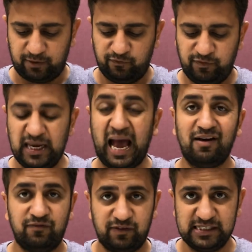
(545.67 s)
we
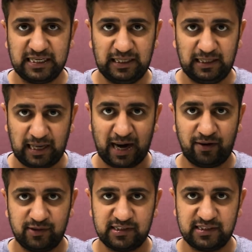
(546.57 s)
have physical
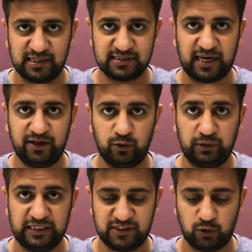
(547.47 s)
addresses assigned to
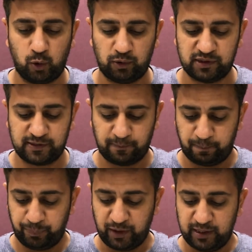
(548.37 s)
these nodes.
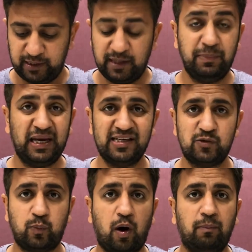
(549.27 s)
The
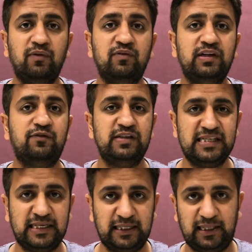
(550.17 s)
biggest problem with
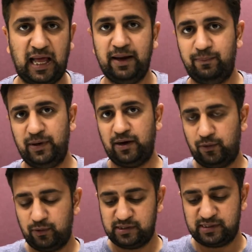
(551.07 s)
physical IP
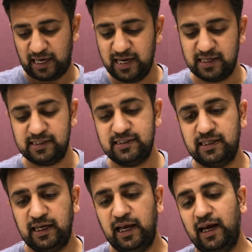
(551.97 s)
address
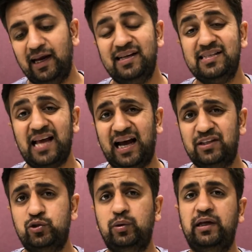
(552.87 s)
is it is
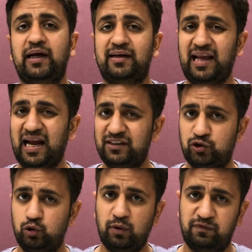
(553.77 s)
actually
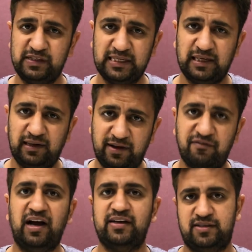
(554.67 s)
attached to a physical
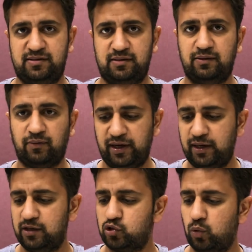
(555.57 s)
device, right?
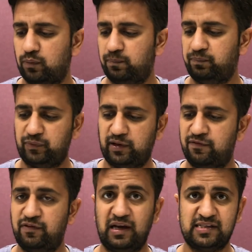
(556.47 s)
So
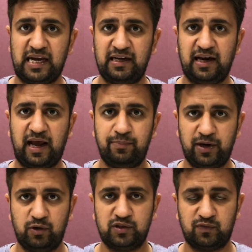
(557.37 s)
if we assign an
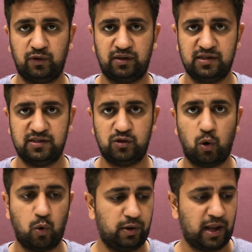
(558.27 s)
IP address for this
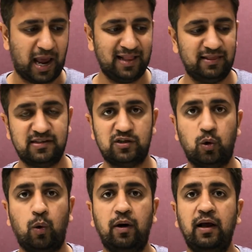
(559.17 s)
node and this
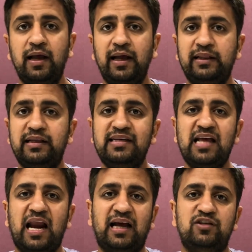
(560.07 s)
node, these
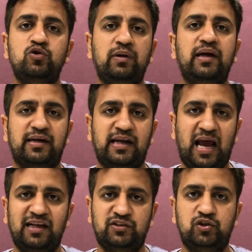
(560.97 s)
are actually
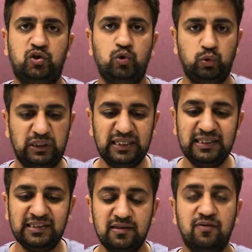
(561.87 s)
attached to
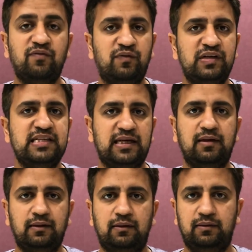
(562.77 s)
these
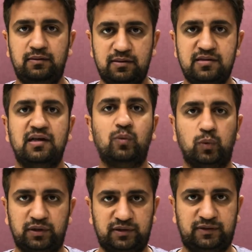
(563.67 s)
physical
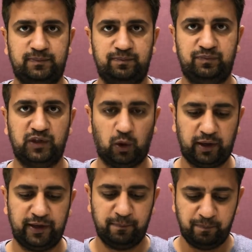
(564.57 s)
servers, all
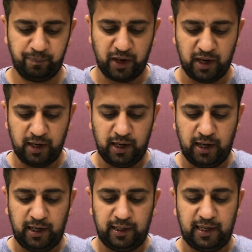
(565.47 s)
right?
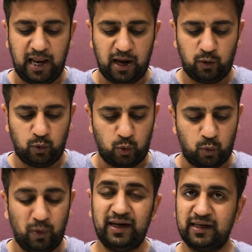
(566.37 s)
Now,
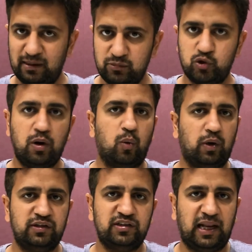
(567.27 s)
when it comes to a
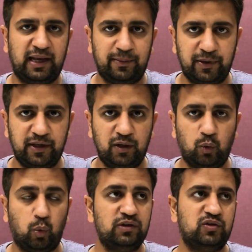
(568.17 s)
virtual IP,
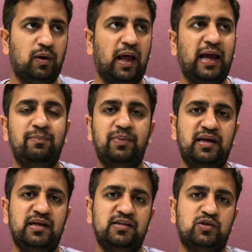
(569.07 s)
virtual IP
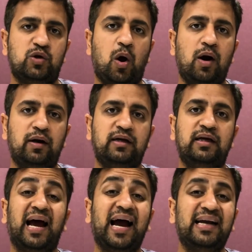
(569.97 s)
is not
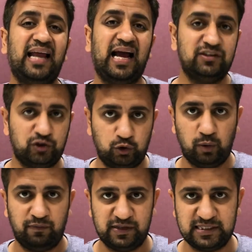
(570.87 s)
attached
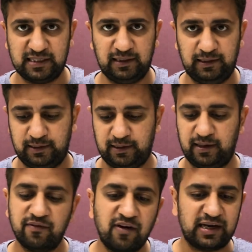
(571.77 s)
to a physical
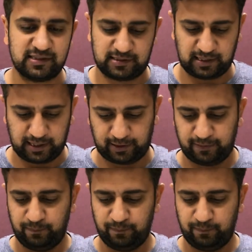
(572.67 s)
device like